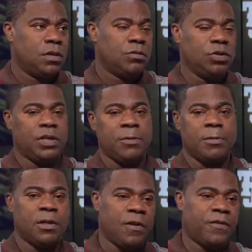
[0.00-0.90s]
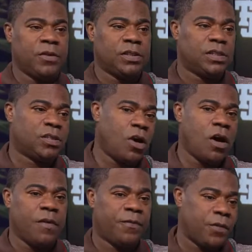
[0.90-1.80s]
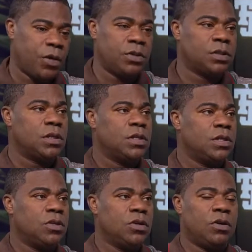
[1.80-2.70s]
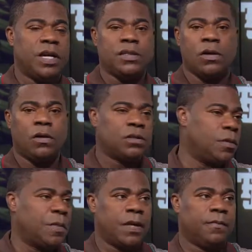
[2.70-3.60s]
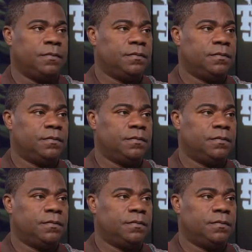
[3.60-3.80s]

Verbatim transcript: When you keep the love first, it's God first, you know, and that's ultimate.